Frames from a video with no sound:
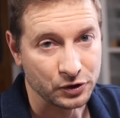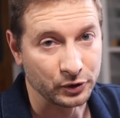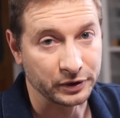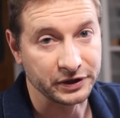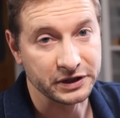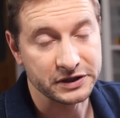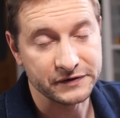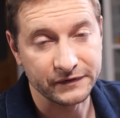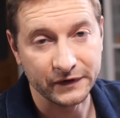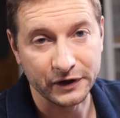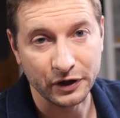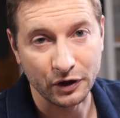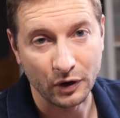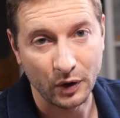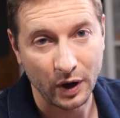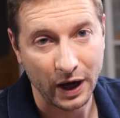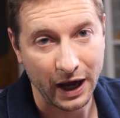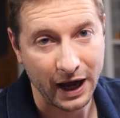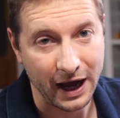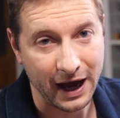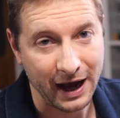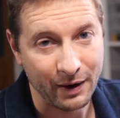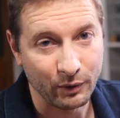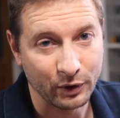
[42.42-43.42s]
So in this video,
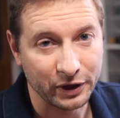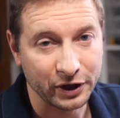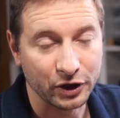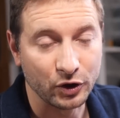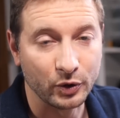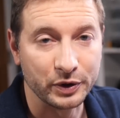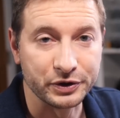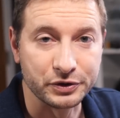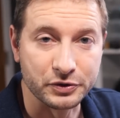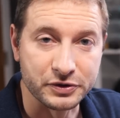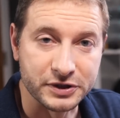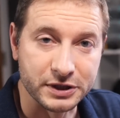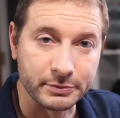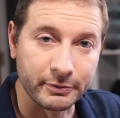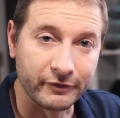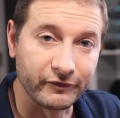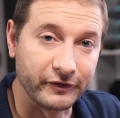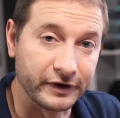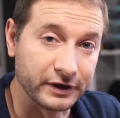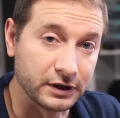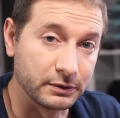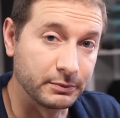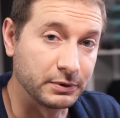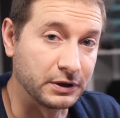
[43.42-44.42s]
I want to go into some
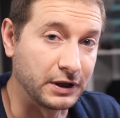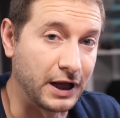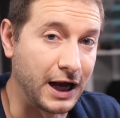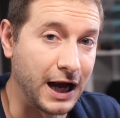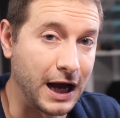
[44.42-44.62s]
available